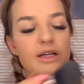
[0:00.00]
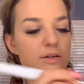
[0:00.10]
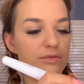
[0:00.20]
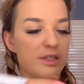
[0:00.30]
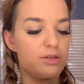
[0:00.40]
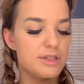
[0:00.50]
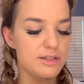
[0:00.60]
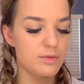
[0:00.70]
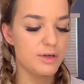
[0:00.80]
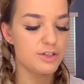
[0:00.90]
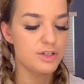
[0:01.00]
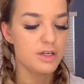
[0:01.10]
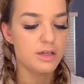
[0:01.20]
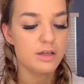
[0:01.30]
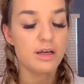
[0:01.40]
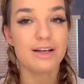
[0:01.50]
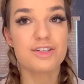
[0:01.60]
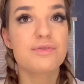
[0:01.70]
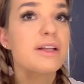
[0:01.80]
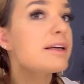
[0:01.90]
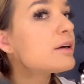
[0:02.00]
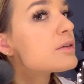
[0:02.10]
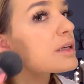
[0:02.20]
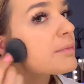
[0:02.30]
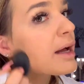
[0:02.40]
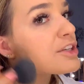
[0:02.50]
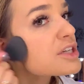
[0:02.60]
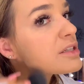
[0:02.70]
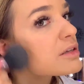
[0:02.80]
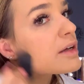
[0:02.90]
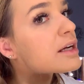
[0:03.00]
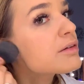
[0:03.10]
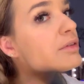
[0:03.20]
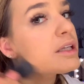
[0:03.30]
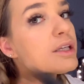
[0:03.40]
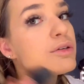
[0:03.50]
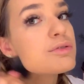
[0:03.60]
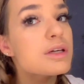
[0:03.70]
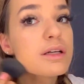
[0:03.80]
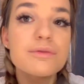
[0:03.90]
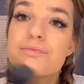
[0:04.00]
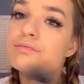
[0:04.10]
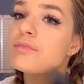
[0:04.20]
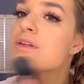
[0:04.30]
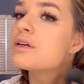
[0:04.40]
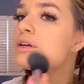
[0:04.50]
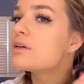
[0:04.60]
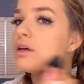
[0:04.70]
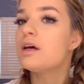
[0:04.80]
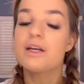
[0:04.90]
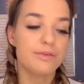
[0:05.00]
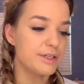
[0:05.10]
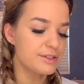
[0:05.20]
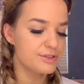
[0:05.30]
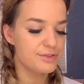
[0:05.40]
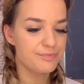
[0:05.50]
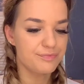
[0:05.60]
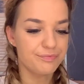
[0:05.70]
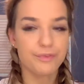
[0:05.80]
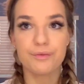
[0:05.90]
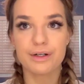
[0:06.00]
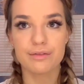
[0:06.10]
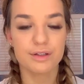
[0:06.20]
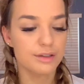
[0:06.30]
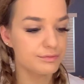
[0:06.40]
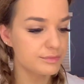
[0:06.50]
I don't really use that so much. I just feel like it goes on patchy, so I don't really use it. Anyways, whatever.